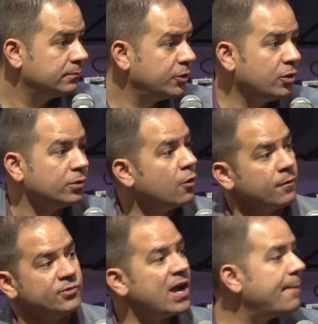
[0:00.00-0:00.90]
You're going to go
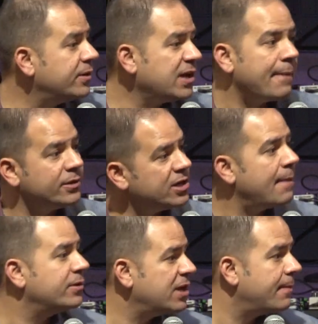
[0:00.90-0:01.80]
from job to job to
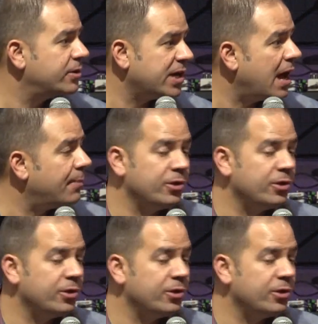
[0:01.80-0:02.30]
job to job to job,